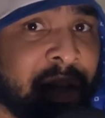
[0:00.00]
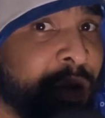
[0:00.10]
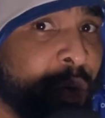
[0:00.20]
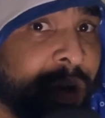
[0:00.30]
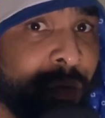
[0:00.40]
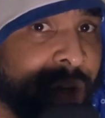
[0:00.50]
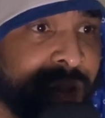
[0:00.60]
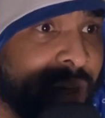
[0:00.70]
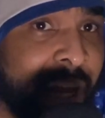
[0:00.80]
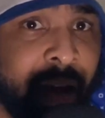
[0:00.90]
the new
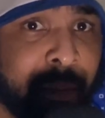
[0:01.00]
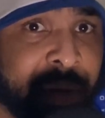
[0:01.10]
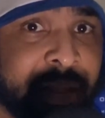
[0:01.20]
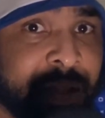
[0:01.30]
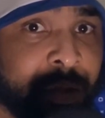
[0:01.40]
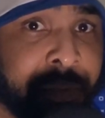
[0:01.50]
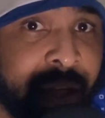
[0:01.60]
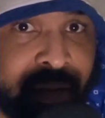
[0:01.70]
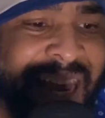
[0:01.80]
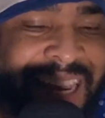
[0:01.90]
iteration of PlayStation
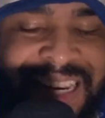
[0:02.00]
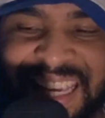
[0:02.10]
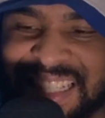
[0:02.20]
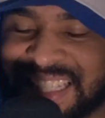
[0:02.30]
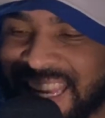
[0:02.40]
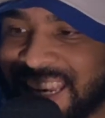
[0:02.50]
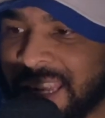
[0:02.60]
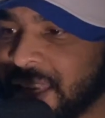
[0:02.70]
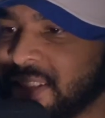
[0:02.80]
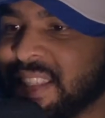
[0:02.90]
Plus in its
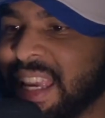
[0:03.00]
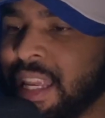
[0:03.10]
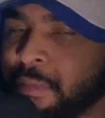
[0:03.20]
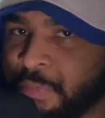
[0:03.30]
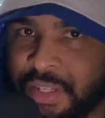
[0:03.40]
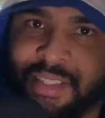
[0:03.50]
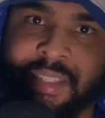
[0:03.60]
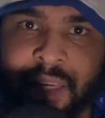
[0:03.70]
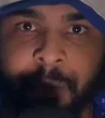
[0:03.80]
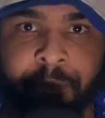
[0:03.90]
infancy,